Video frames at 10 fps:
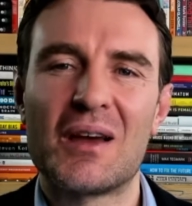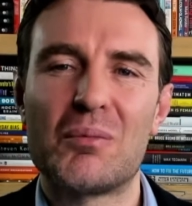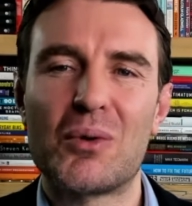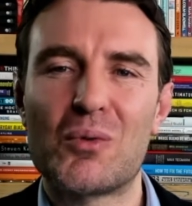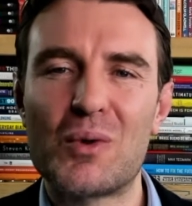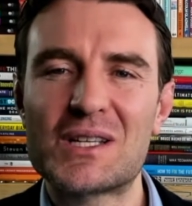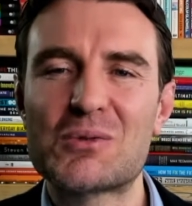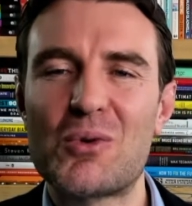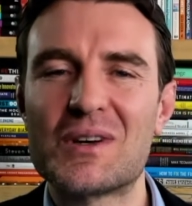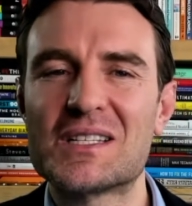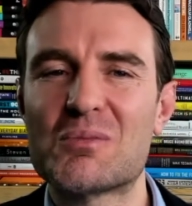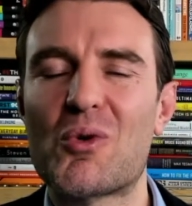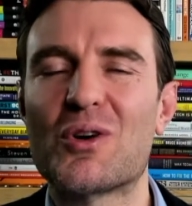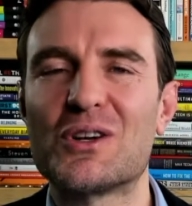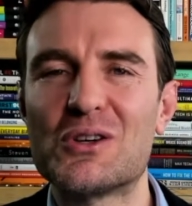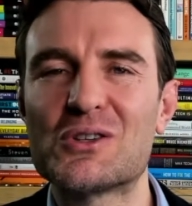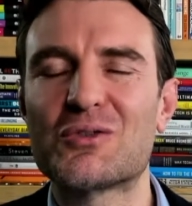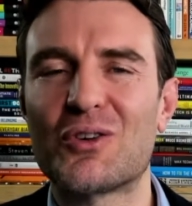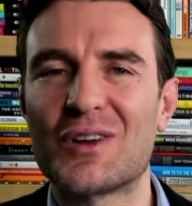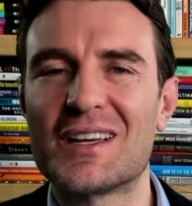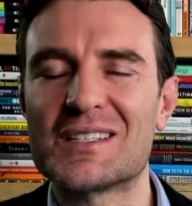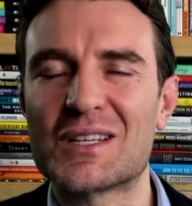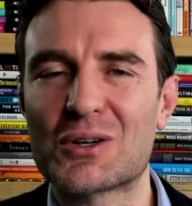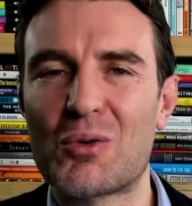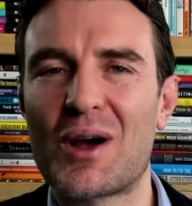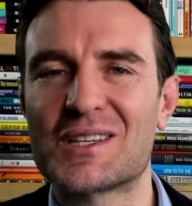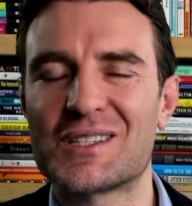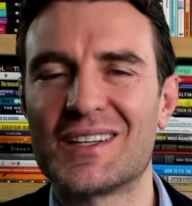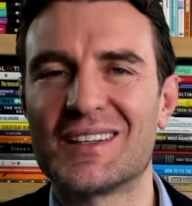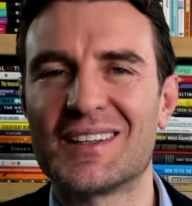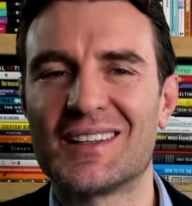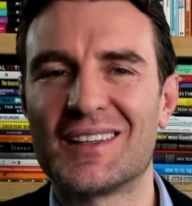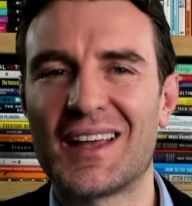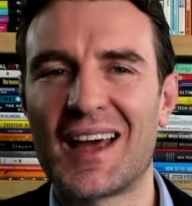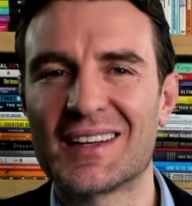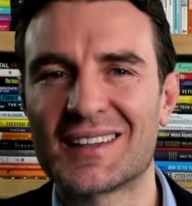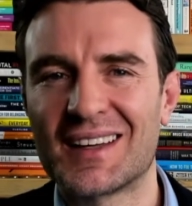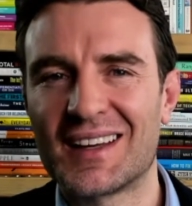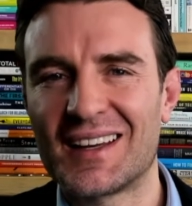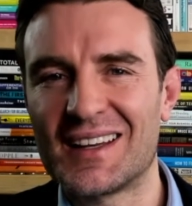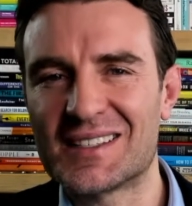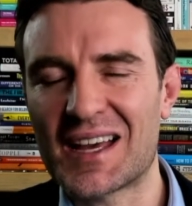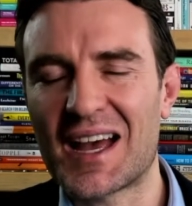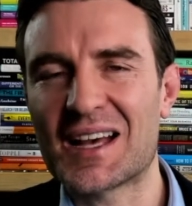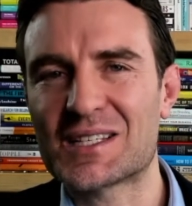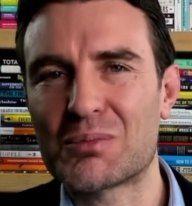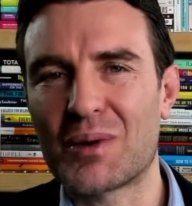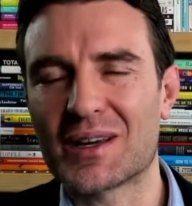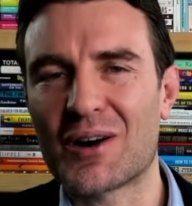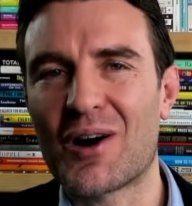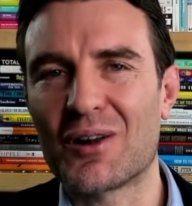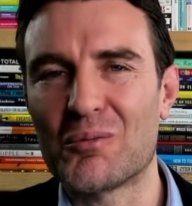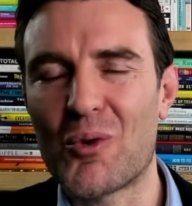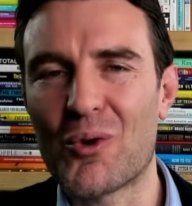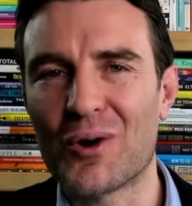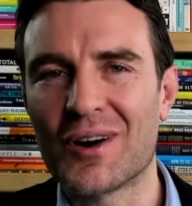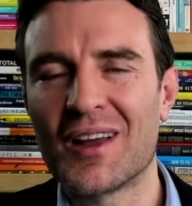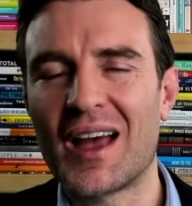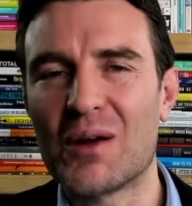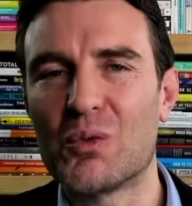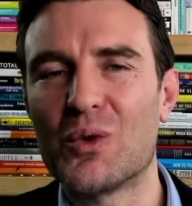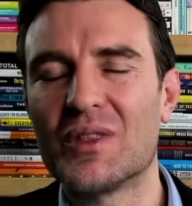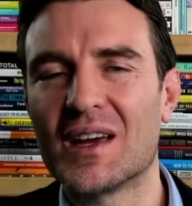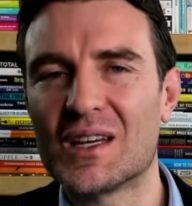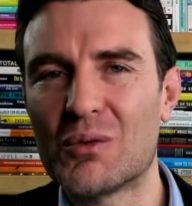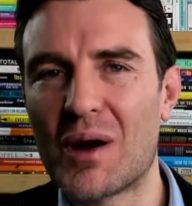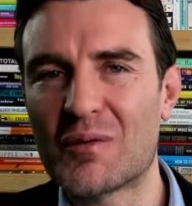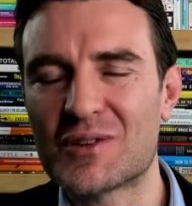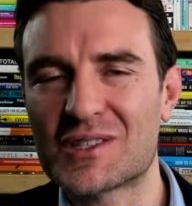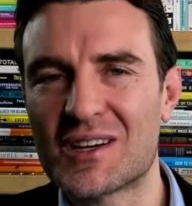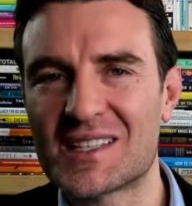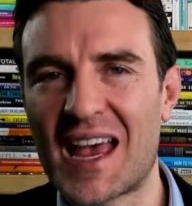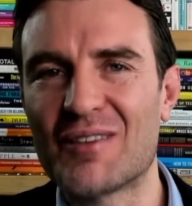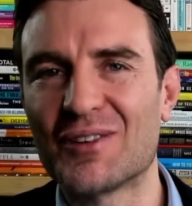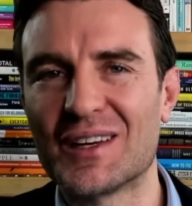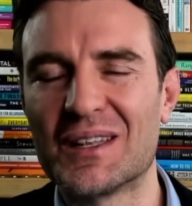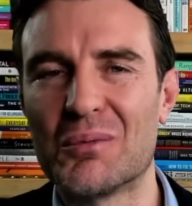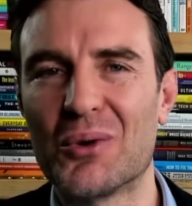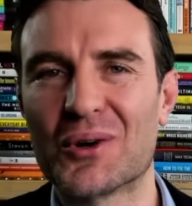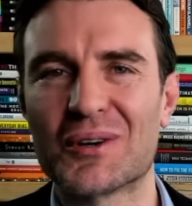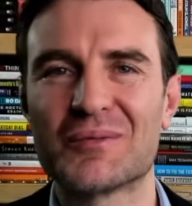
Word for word: But which one is more useful is the question that is asked by Carl Moore, and one that you emphasize heavily in the book.